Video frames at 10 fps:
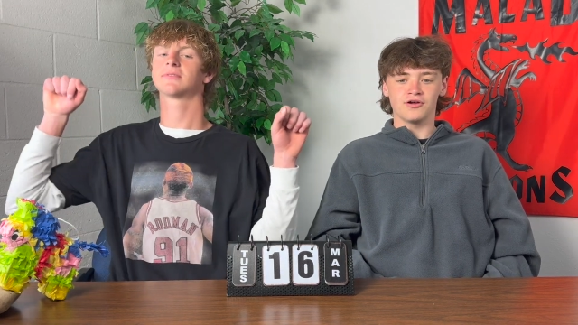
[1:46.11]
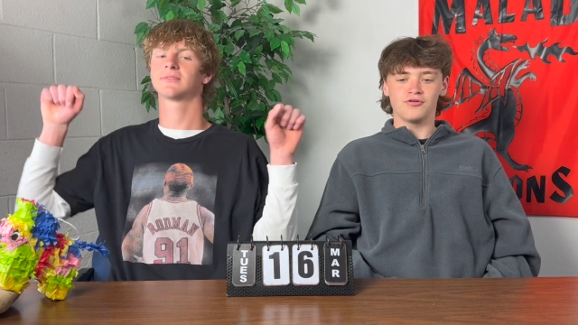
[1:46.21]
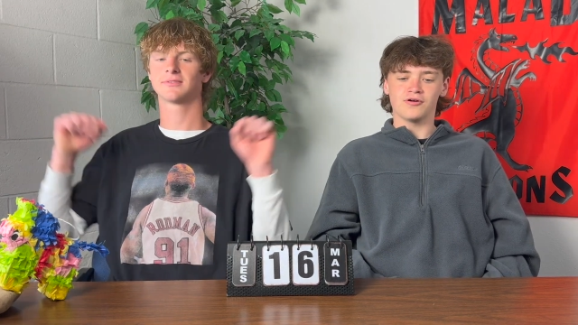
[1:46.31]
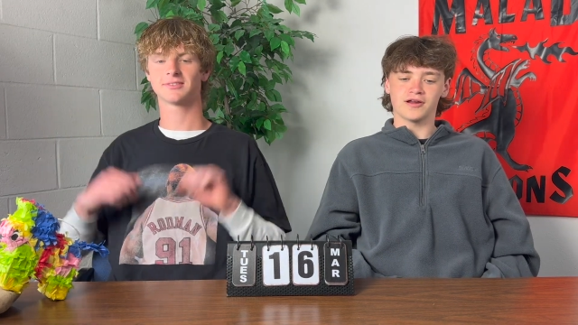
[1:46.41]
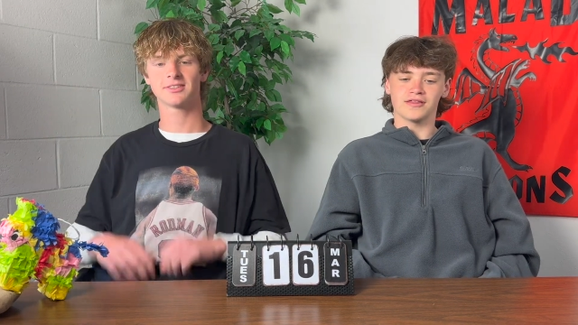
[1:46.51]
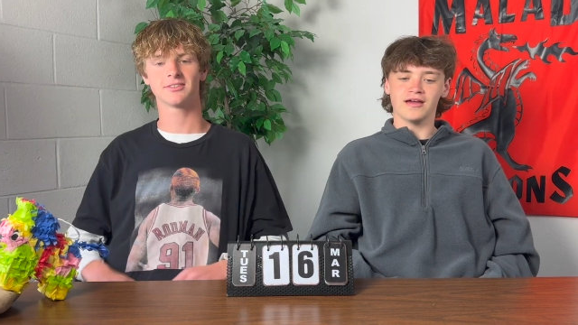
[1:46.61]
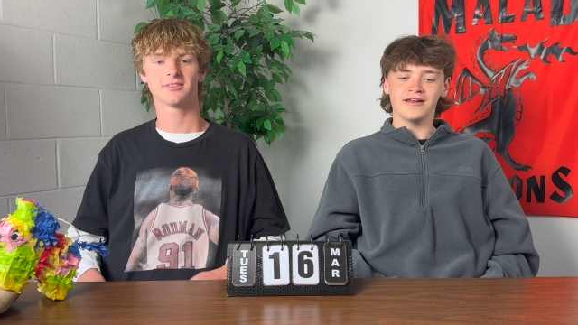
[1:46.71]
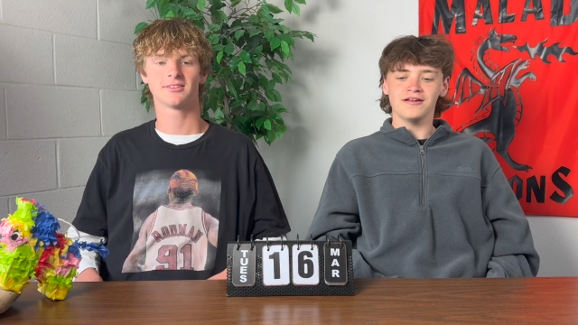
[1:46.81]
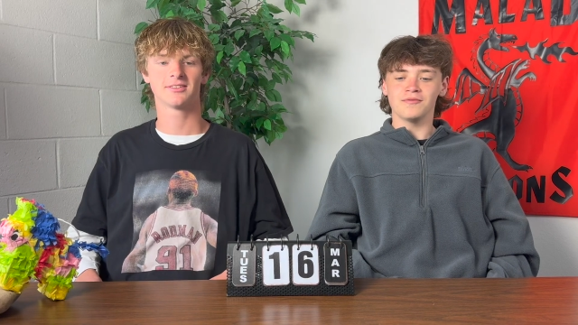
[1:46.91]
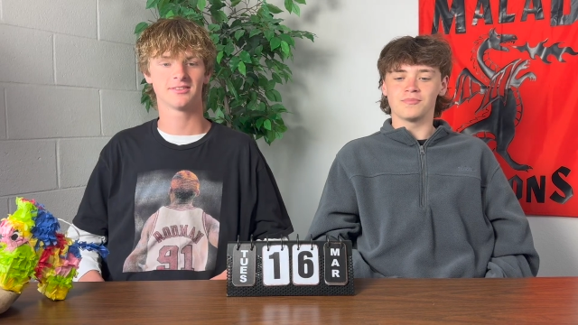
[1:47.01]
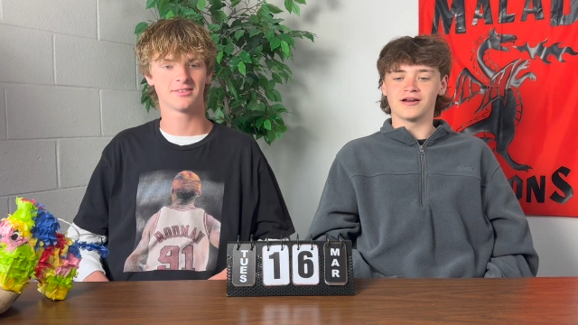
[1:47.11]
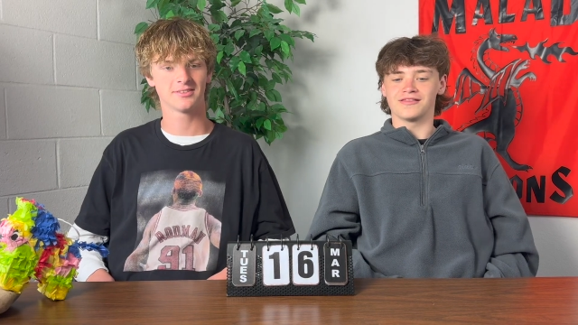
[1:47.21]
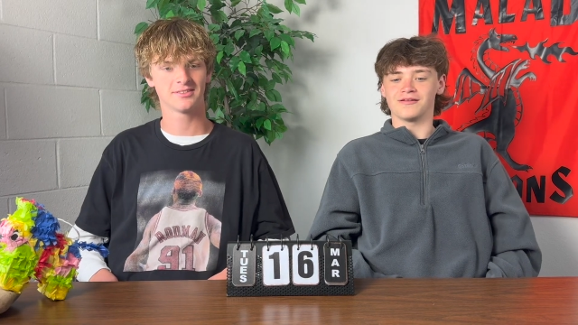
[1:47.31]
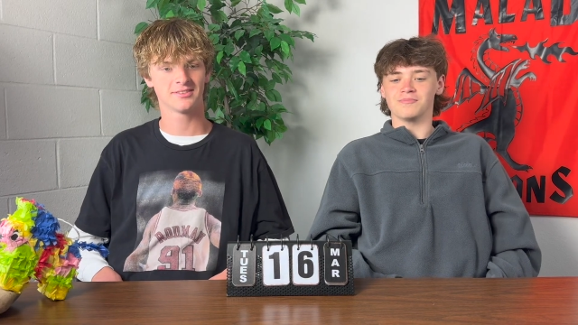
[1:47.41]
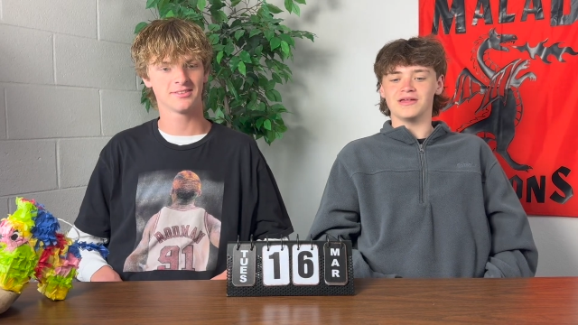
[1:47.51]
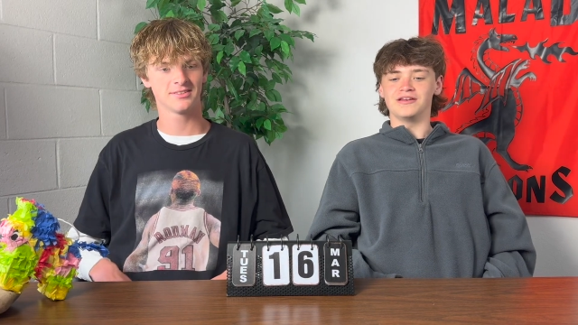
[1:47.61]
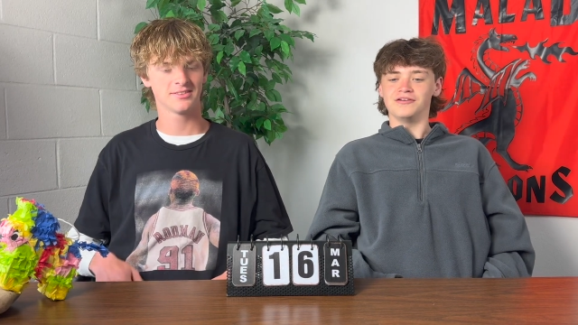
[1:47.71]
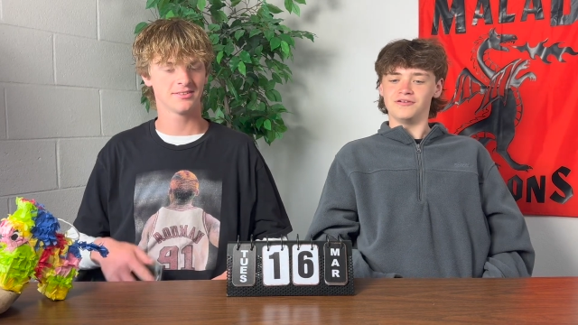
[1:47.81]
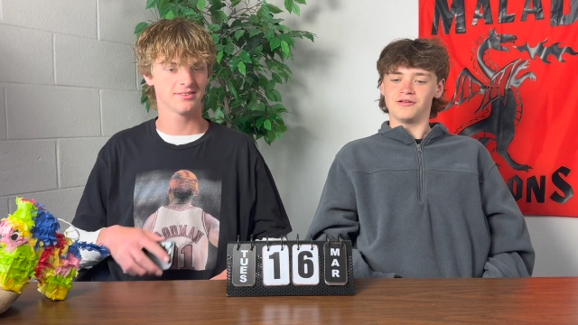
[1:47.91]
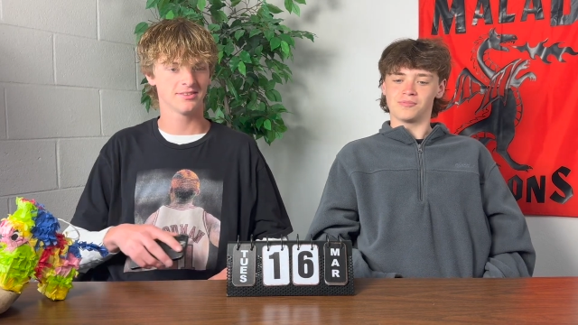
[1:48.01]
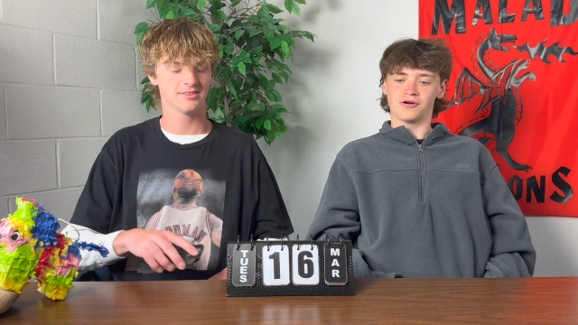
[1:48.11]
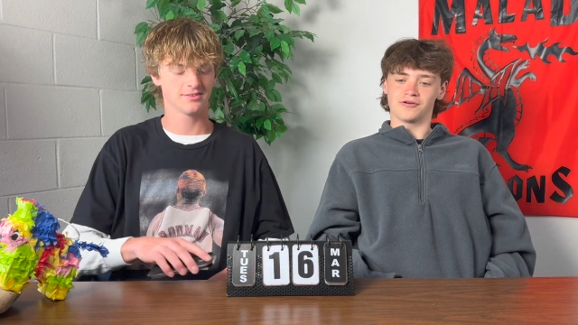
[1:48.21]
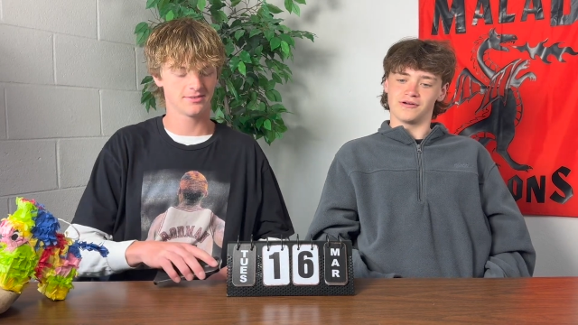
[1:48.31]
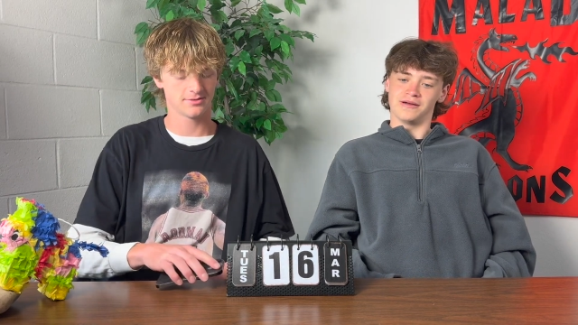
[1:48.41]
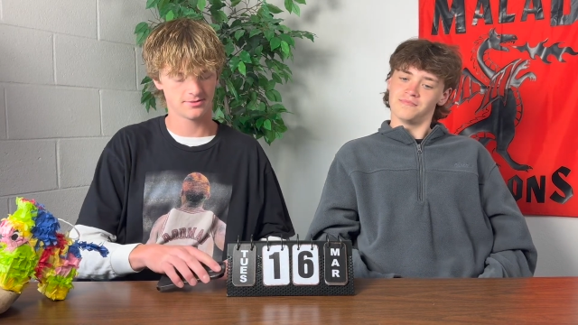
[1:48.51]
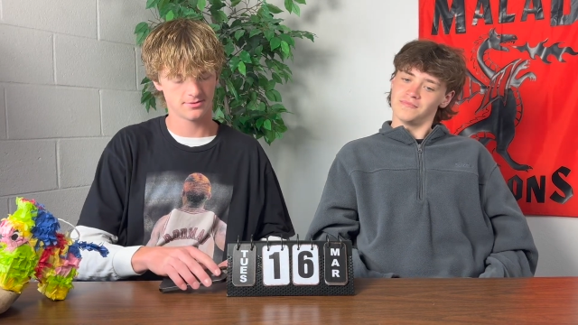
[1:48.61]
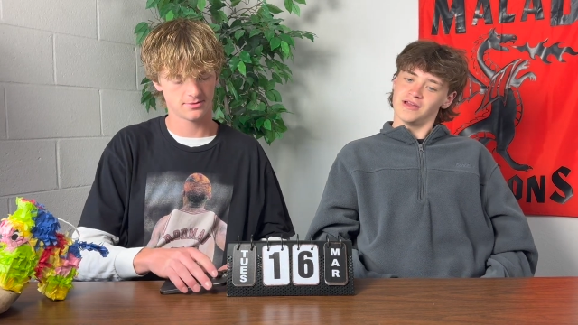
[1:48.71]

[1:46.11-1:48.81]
Speaker 1: who are excited to bring something new to the program.